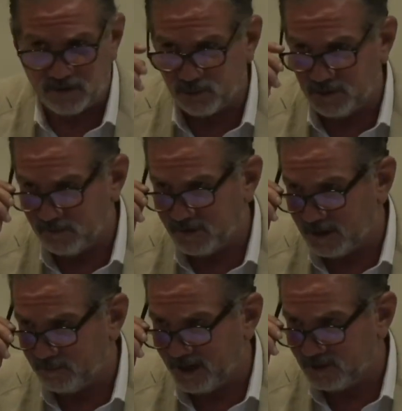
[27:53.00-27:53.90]
where you've had
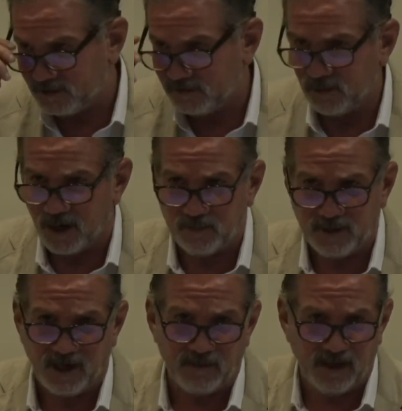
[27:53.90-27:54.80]
a patient do
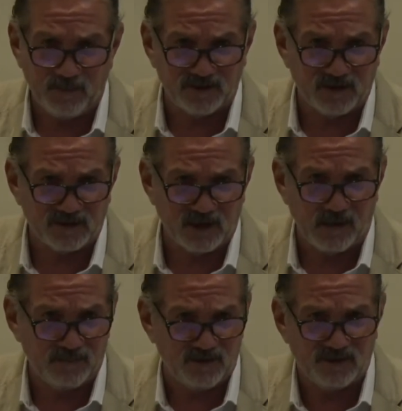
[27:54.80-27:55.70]
Ibogaine maybe 6
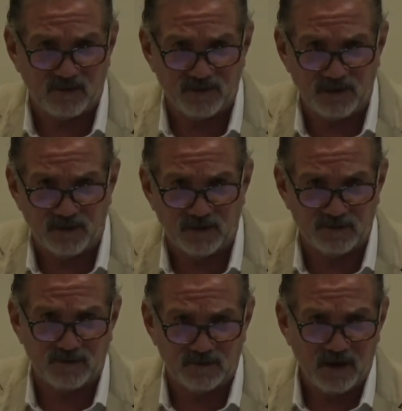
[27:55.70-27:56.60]
times in 7
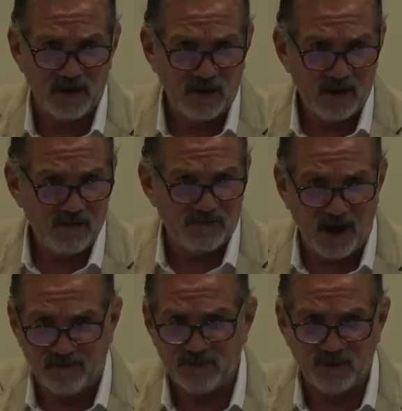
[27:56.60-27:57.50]
years, and
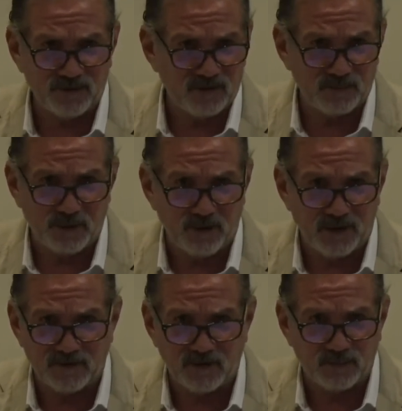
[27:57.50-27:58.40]
5 of those
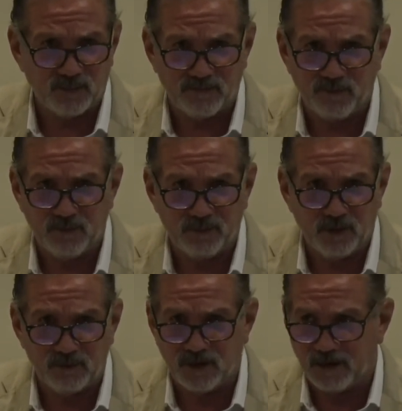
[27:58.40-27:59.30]
experiences were
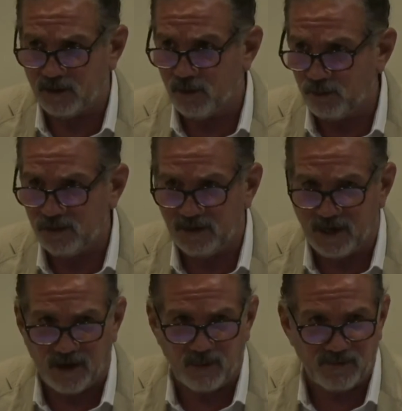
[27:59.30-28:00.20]
full-blown, like, holy
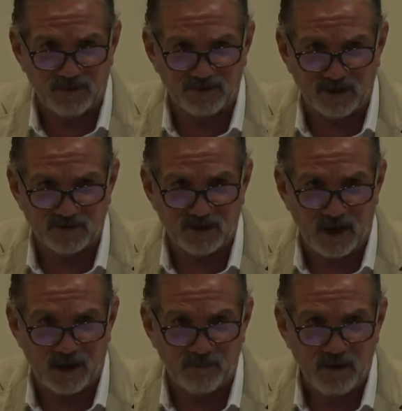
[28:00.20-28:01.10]
cow, and the 6th
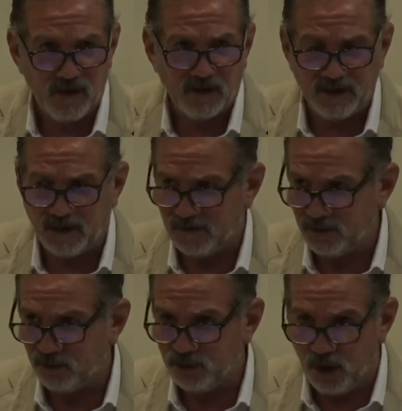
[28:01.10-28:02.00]
time,
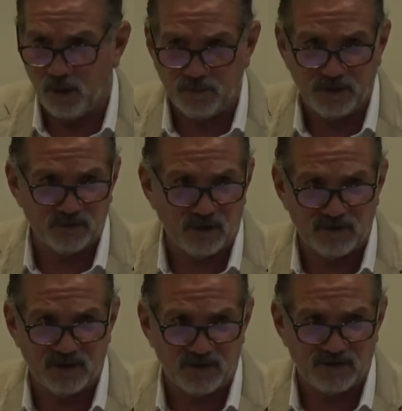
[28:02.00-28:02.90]
the drug's
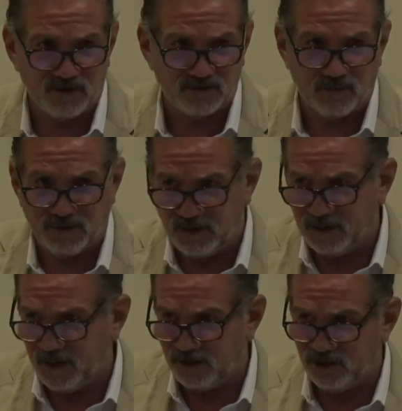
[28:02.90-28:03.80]
in his system, the
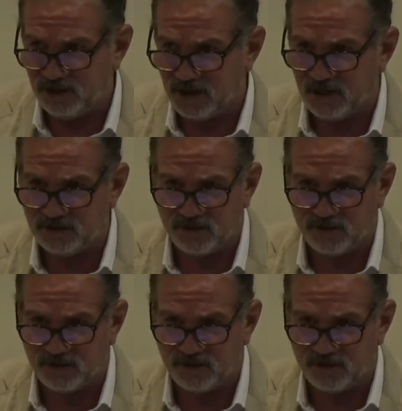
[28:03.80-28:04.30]
EKG changes